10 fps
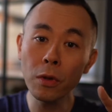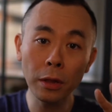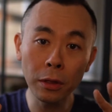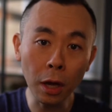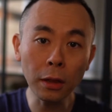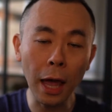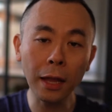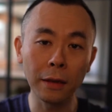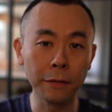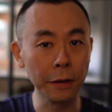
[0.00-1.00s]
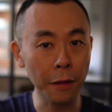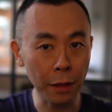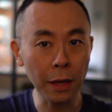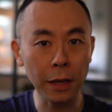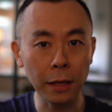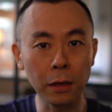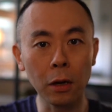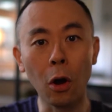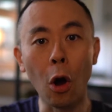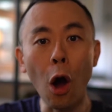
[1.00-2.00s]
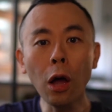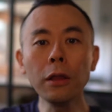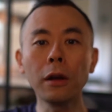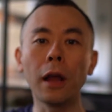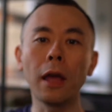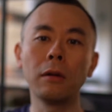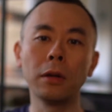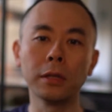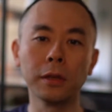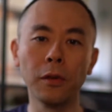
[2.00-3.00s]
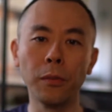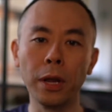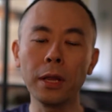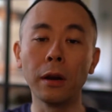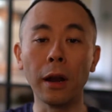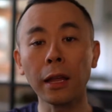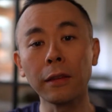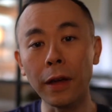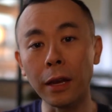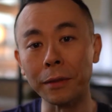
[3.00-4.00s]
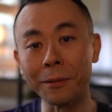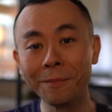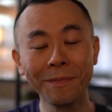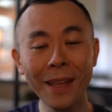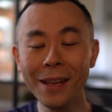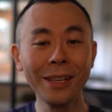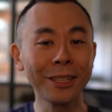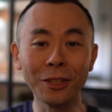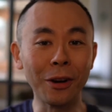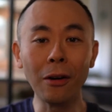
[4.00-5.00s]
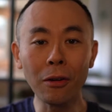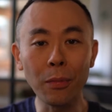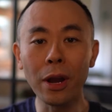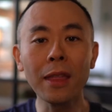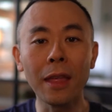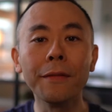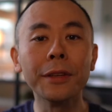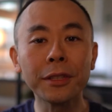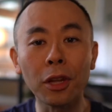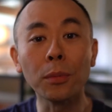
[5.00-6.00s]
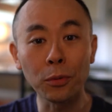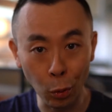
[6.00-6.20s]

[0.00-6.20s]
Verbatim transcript: we are not actively thinking, other areas of the brain are activated so our brain never stops